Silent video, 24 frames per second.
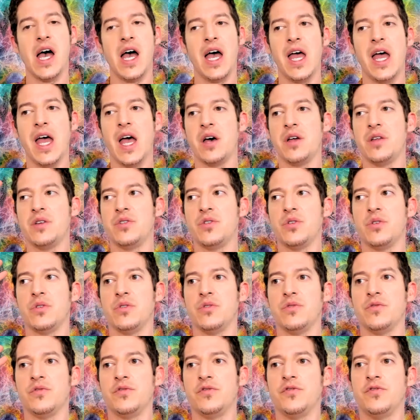and
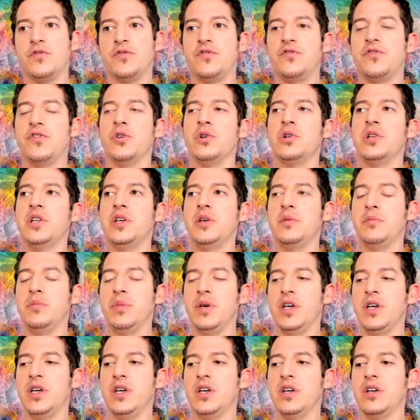fully
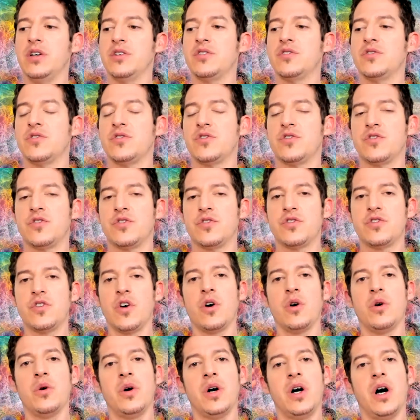be
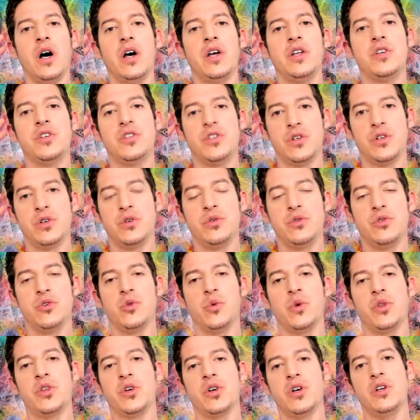so in tune
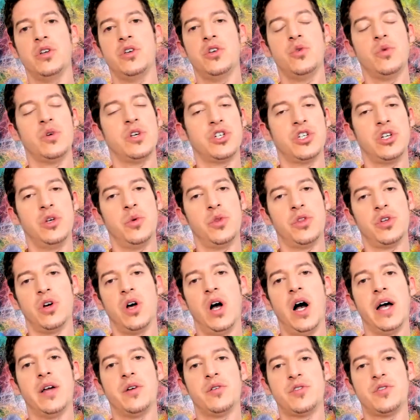with your intuition, with your
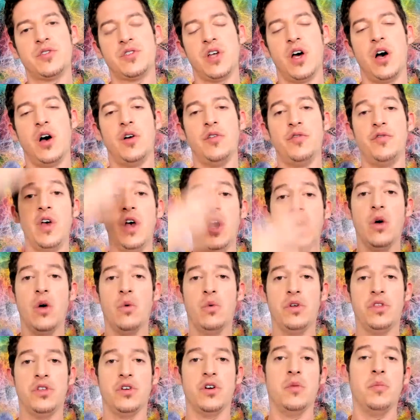higher self,
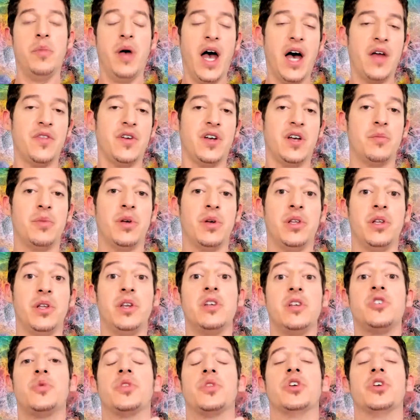with your empathic
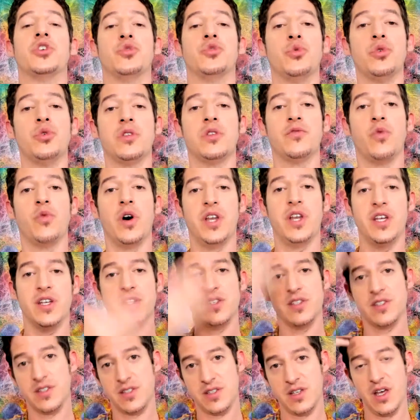abilities, with the truth of what
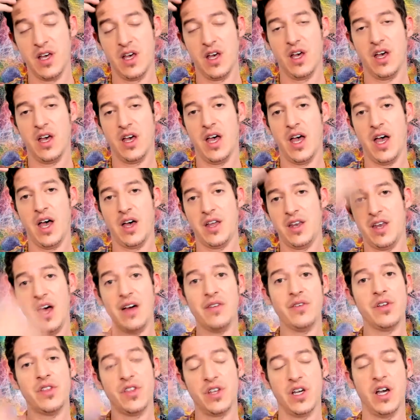is, and
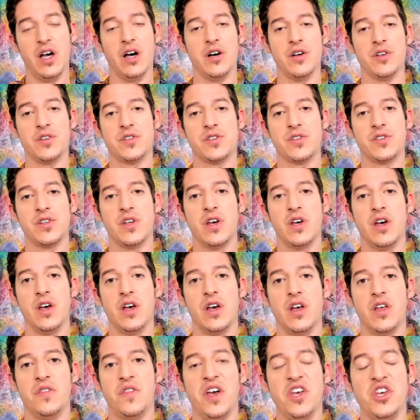everything else,
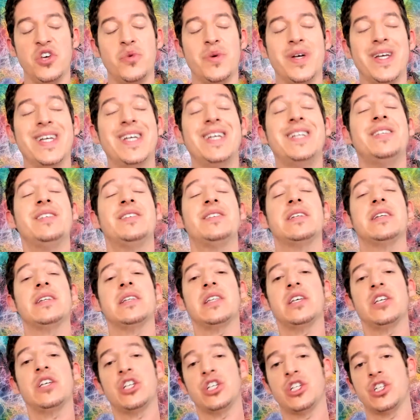that you
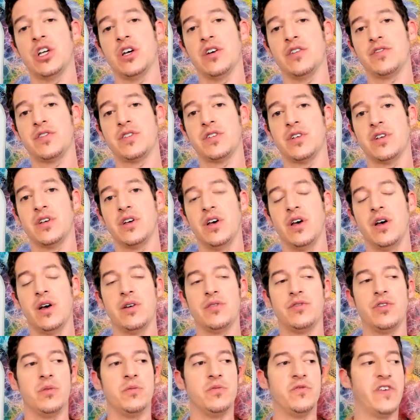instantly shift
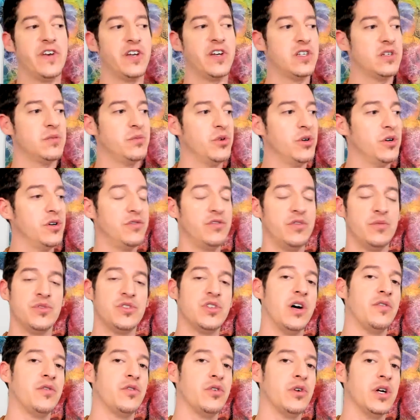from victimhood, from
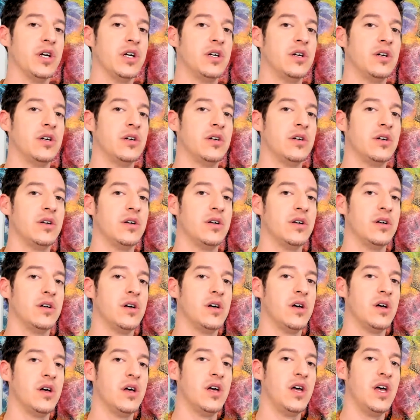suffering.
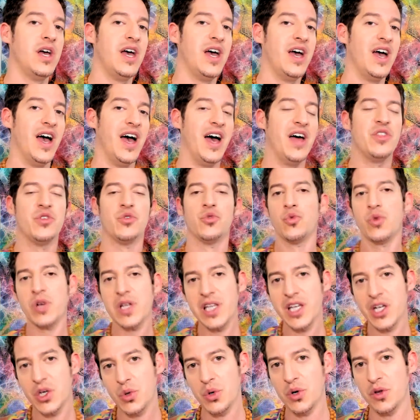And the
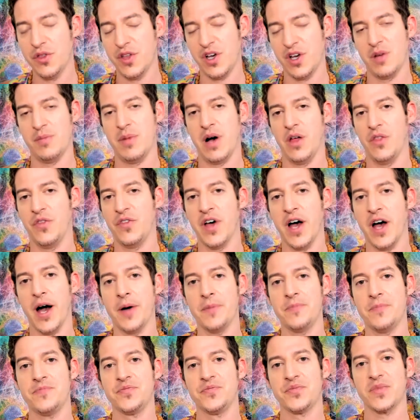really cool thing about
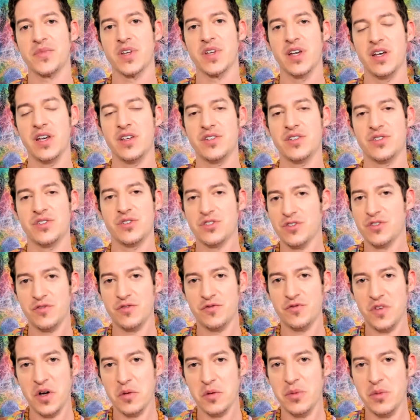that is there's a
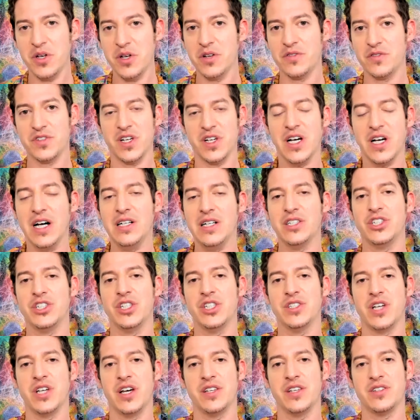fair bit of psychology
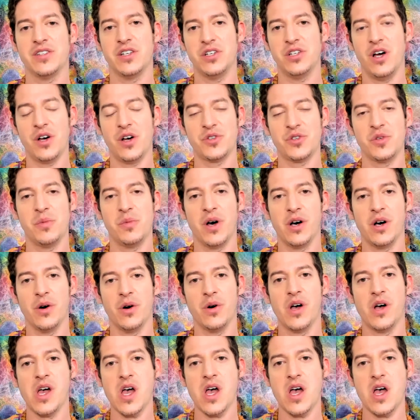science that talks about